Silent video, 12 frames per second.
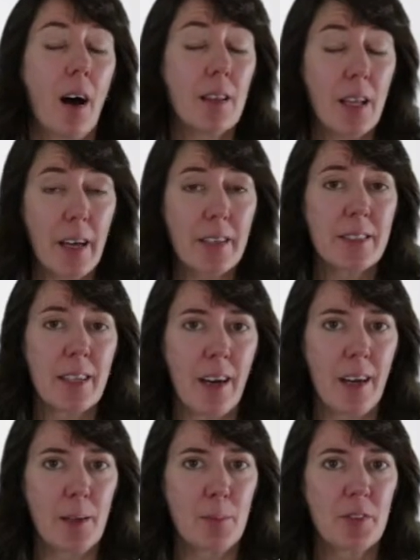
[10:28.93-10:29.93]
A lot of
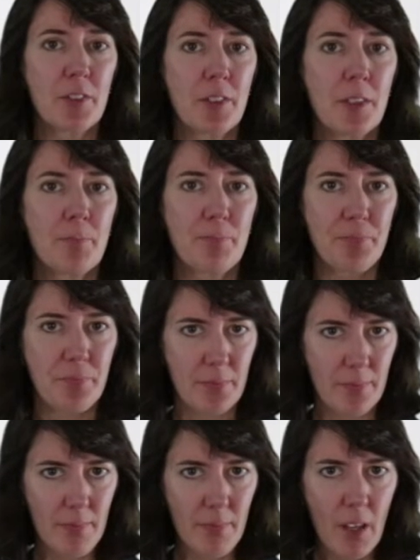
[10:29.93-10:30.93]
times
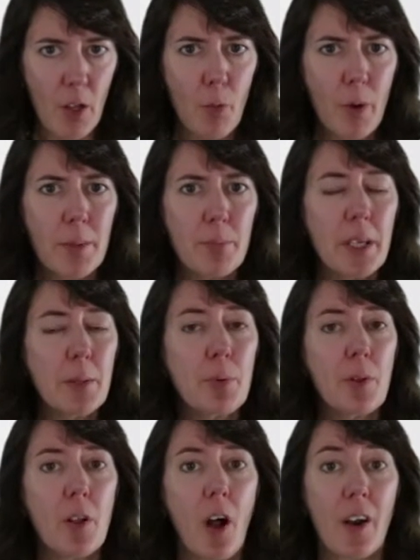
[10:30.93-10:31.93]
when
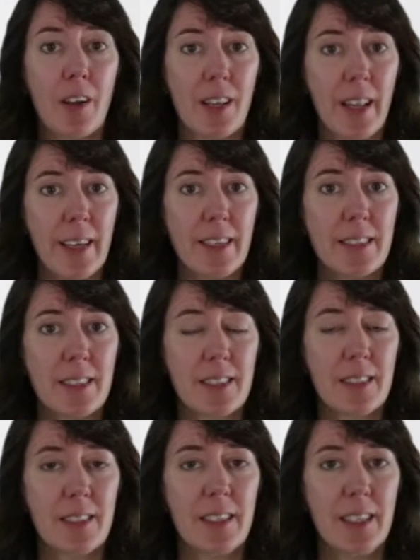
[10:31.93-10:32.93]
people are late
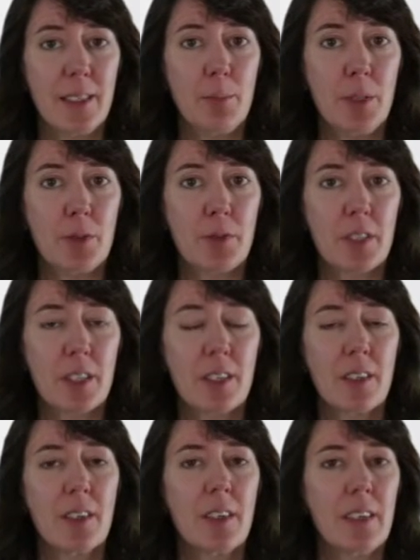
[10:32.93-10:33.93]
in
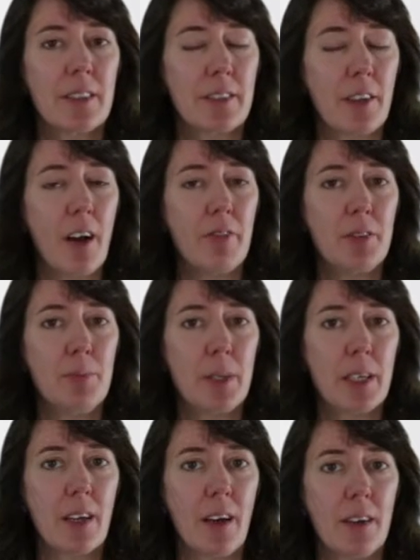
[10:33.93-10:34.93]
music, it's often
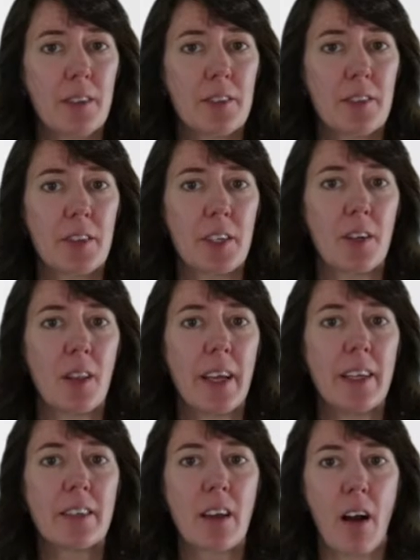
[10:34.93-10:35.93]
because they're
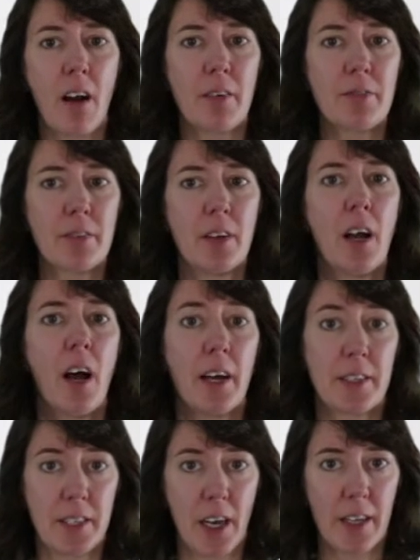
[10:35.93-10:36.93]
late off
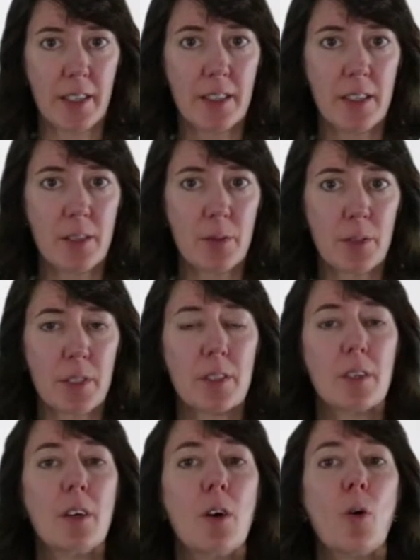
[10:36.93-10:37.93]
a dotted note
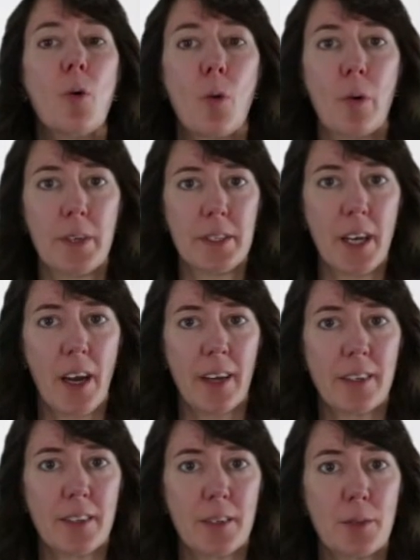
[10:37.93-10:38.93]
or a
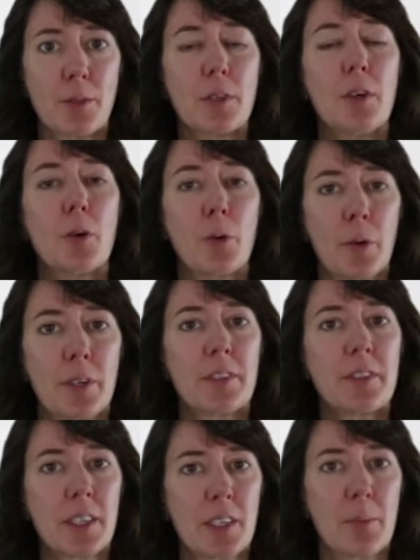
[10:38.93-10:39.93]
tied note or a
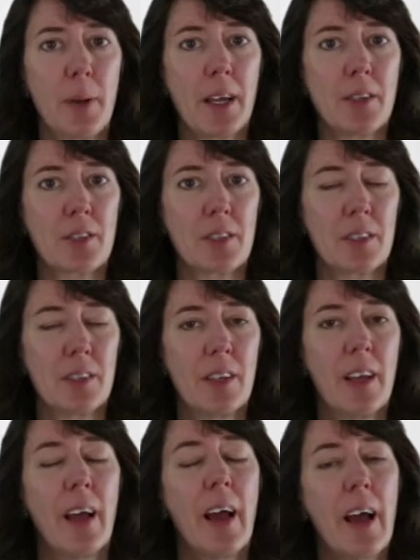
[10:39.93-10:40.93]
syncopation.
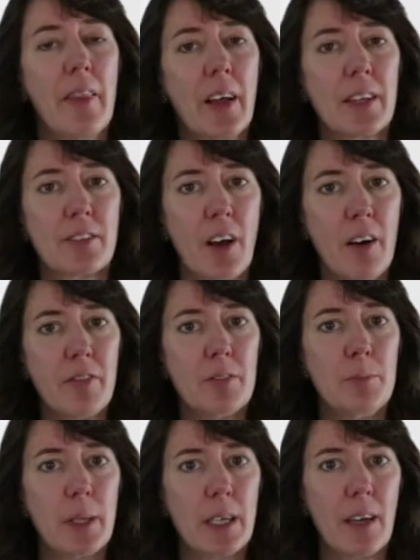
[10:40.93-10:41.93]
And that's
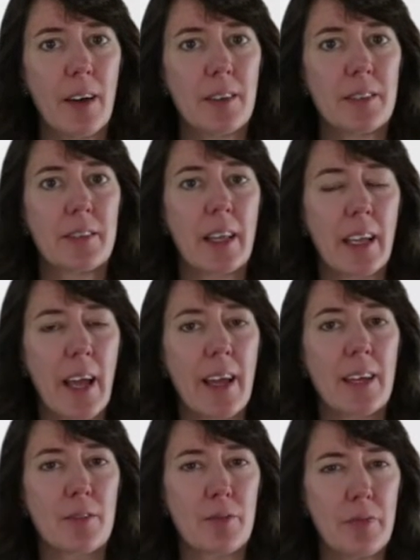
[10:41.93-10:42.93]
often because they
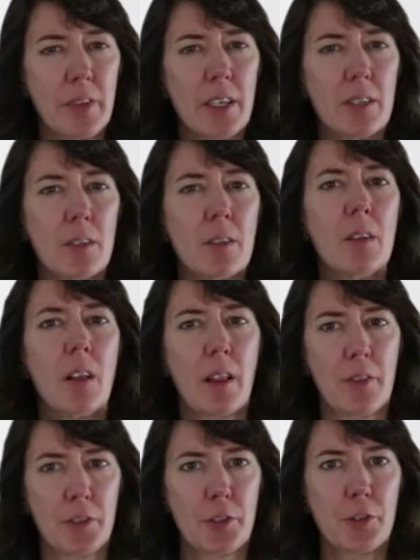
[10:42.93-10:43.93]
can't feel
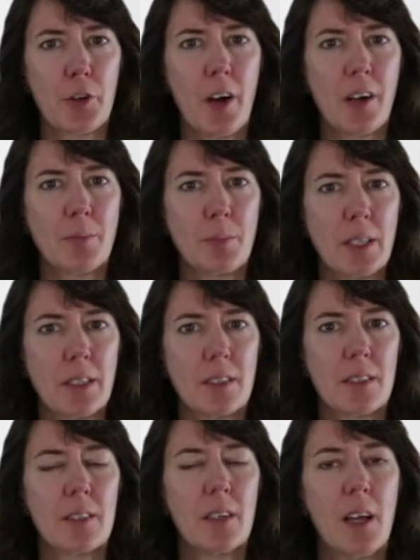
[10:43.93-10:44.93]
the strong beat.